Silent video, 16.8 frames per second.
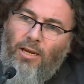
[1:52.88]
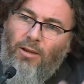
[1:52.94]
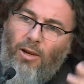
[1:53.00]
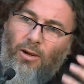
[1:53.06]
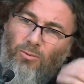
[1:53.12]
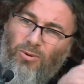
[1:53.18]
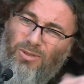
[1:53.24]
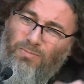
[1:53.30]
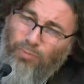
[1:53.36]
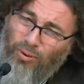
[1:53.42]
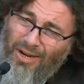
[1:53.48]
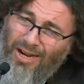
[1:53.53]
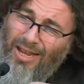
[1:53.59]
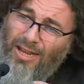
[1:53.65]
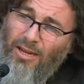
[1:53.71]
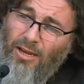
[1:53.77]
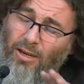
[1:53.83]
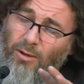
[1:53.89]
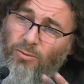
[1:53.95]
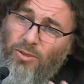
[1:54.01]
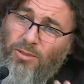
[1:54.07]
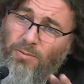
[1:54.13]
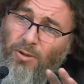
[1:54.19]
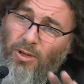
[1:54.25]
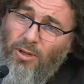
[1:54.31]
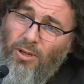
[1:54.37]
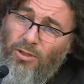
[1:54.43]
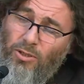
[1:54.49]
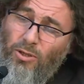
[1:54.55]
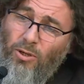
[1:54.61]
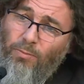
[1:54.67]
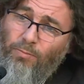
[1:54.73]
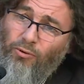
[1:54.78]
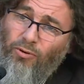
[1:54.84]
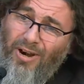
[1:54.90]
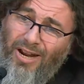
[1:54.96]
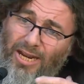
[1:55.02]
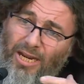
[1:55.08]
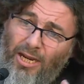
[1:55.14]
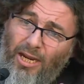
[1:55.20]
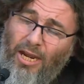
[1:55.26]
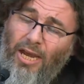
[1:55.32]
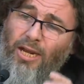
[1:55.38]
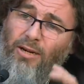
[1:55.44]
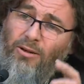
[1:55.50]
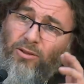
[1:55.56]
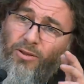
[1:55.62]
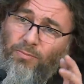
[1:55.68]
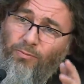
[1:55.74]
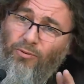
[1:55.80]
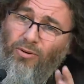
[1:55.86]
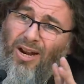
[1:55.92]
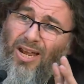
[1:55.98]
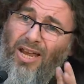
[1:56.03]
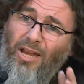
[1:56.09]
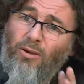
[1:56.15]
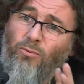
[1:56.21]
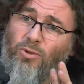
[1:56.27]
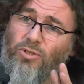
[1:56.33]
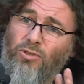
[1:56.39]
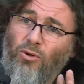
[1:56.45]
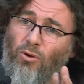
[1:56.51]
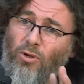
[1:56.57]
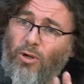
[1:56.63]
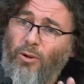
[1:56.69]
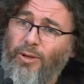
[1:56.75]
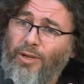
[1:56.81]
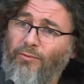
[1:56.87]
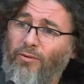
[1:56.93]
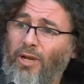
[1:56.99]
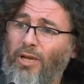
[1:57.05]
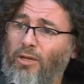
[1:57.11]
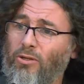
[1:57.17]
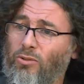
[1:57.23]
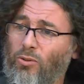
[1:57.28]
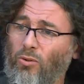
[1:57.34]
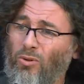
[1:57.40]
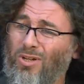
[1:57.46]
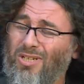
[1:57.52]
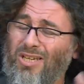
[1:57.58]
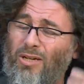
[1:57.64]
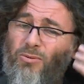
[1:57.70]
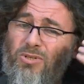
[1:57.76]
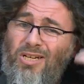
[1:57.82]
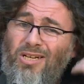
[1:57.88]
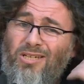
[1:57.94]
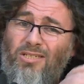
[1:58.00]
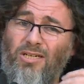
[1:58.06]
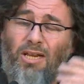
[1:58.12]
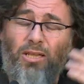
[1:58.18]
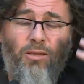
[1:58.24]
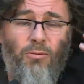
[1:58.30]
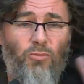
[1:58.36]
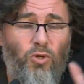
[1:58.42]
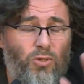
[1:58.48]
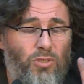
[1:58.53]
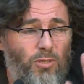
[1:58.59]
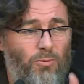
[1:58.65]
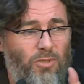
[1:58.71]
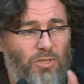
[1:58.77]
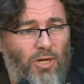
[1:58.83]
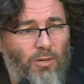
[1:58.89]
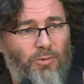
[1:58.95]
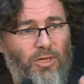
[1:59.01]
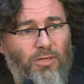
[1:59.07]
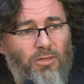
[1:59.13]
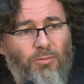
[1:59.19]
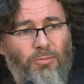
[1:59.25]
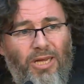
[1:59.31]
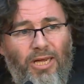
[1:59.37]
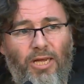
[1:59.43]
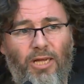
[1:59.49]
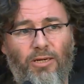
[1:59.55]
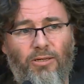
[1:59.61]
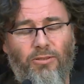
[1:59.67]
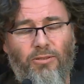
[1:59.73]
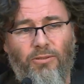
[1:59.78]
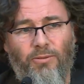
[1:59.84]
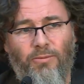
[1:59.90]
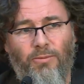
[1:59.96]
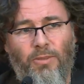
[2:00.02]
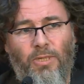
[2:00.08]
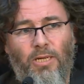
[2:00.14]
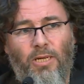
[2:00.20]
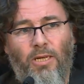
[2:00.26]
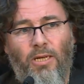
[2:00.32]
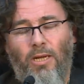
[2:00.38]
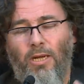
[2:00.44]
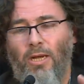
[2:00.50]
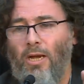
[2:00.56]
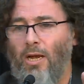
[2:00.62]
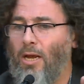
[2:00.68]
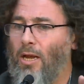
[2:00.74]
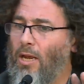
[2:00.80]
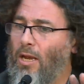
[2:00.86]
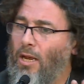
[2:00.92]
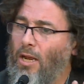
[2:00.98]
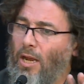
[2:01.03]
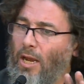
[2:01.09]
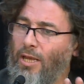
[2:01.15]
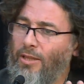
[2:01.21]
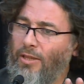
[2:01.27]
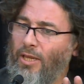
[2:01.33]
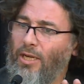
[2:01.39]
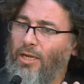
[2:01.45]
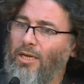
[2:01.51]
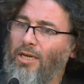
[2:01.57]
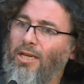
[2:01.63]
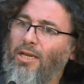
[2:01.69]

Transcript: I was praying, and the prayer was not going right at all because I was listening and the music was coming into my head. And then